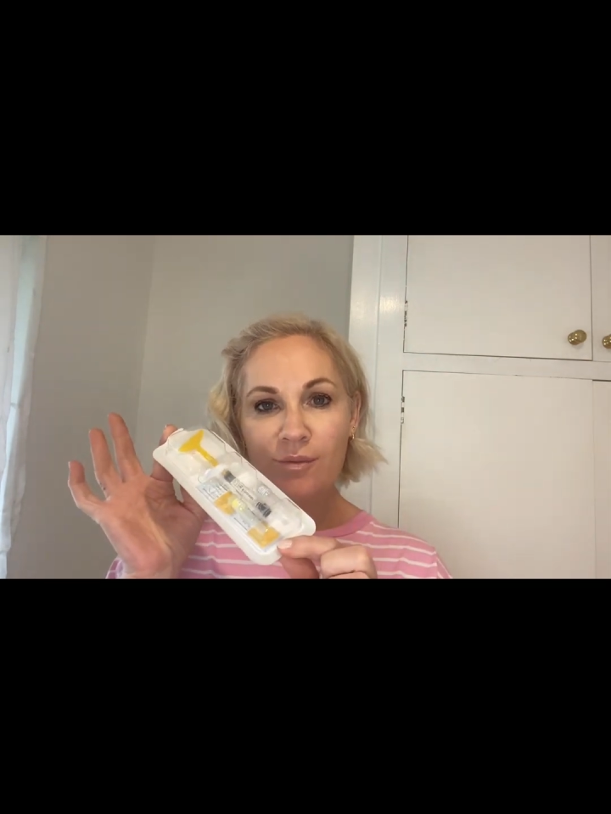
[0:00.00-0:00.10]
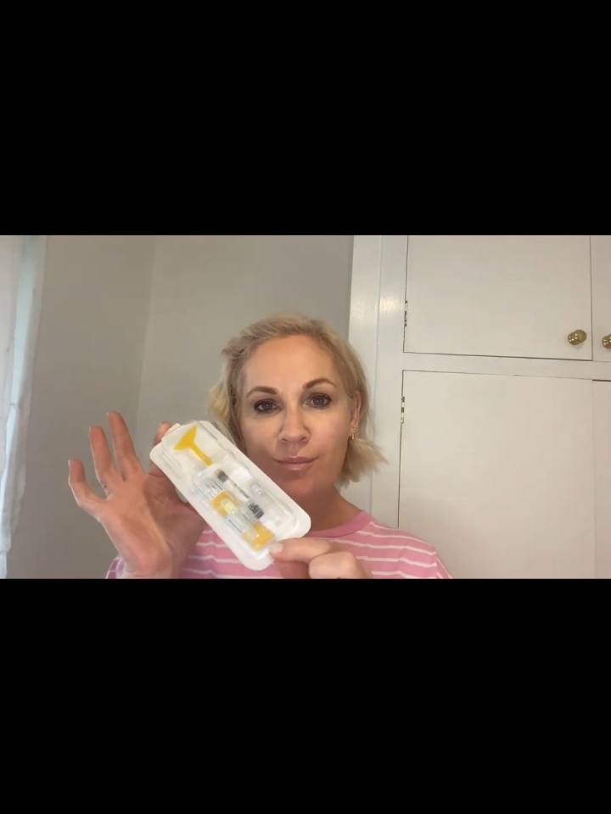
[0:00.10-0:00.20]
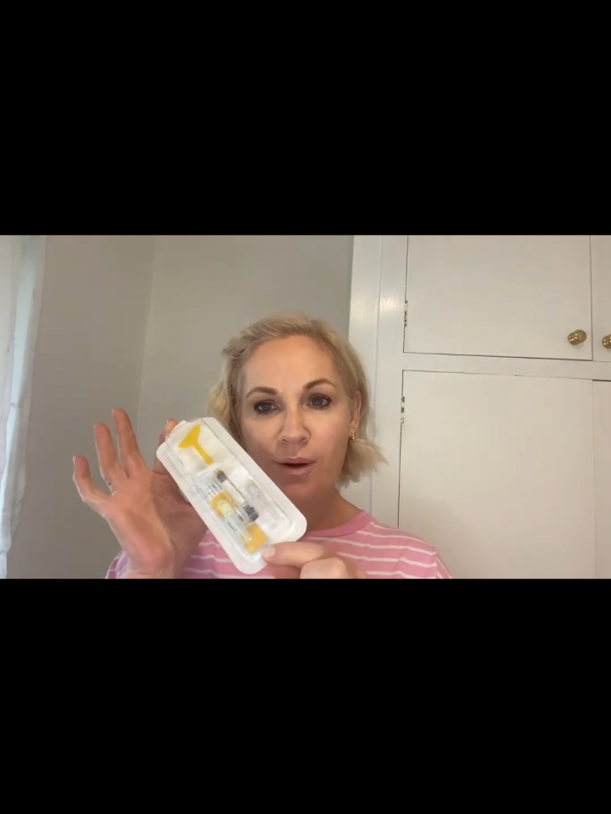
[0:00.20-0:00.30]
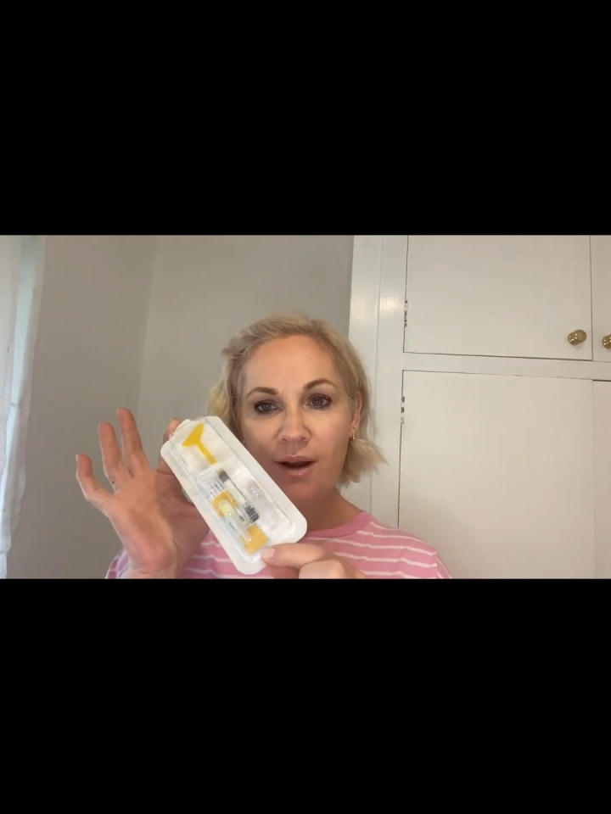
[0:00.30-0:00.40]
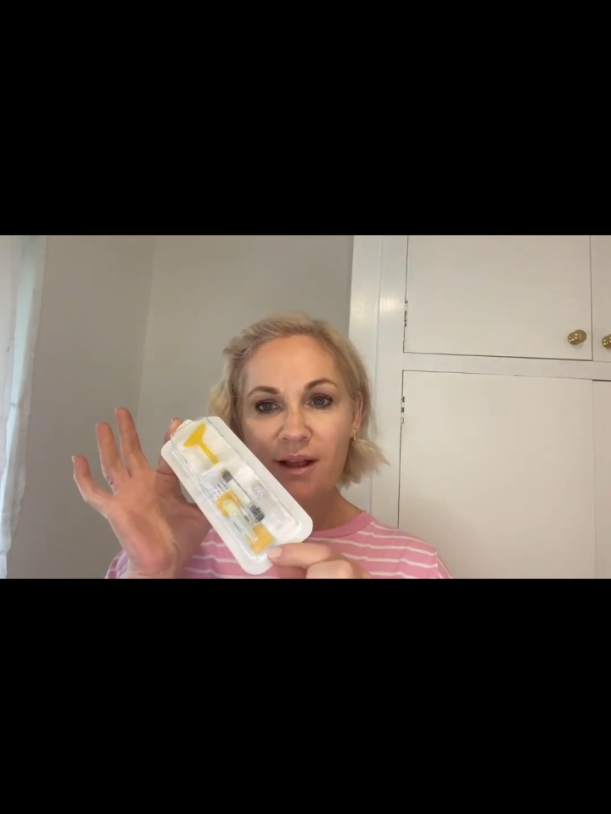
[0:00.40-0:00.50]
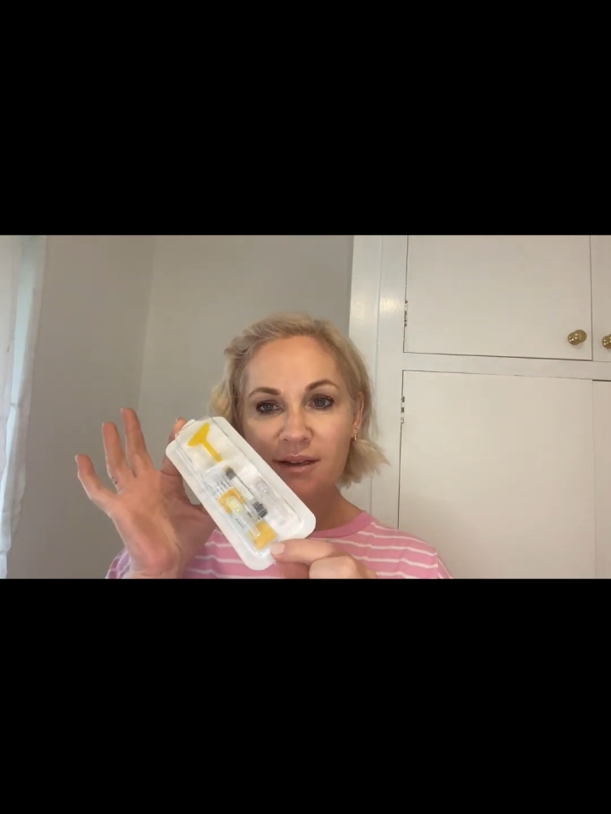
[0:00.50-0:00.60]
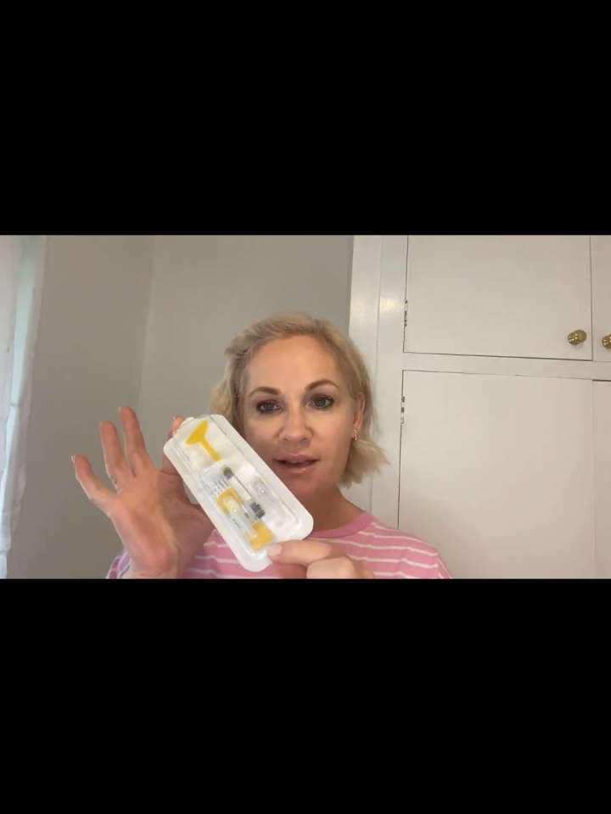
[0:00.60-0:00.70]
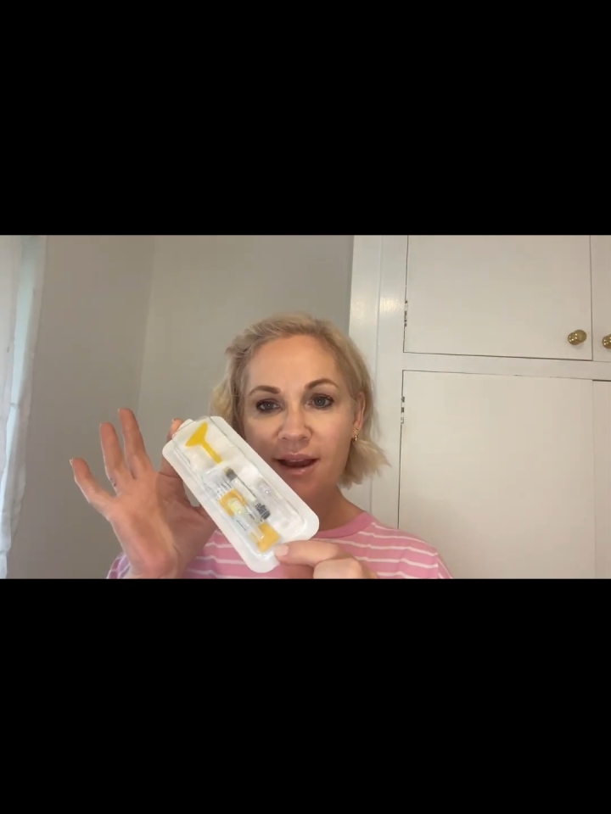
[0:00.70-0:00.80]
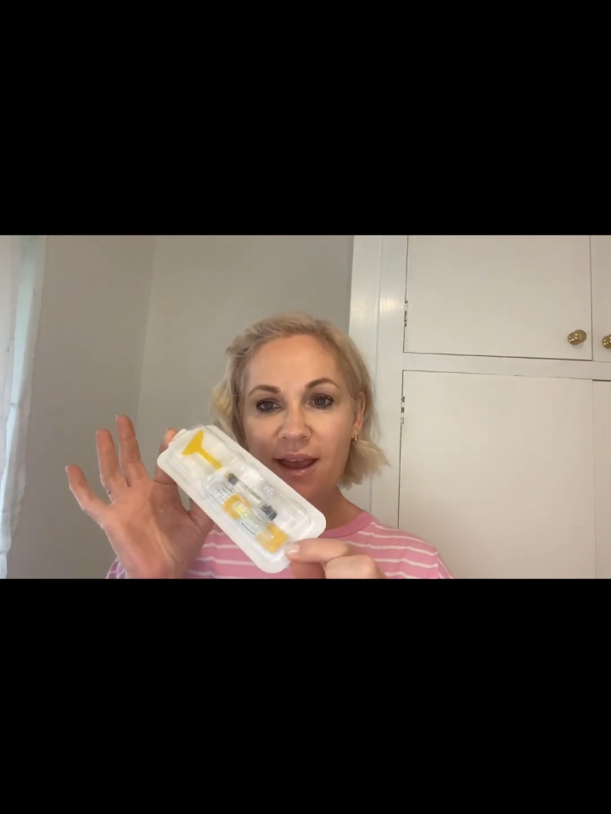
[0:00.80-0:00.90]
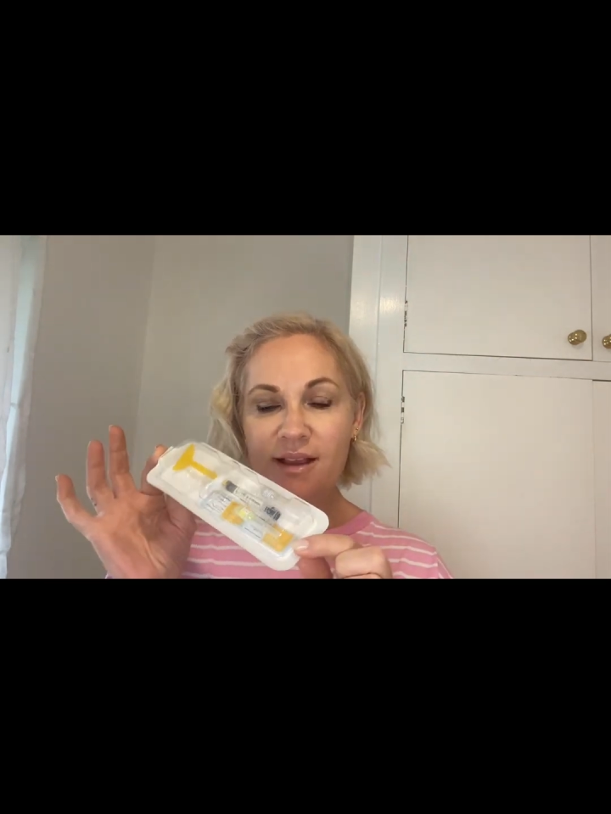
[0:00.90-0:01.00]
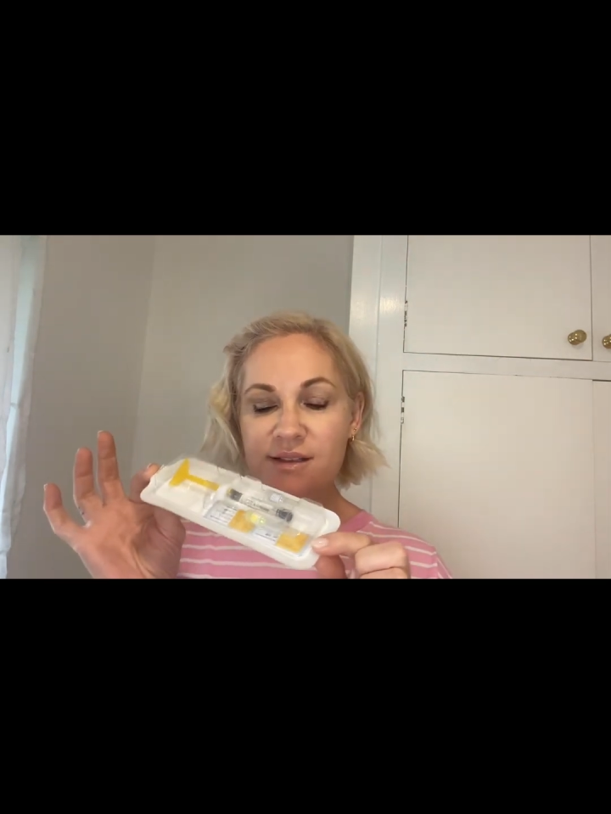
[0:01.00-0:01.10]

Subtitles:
of product today,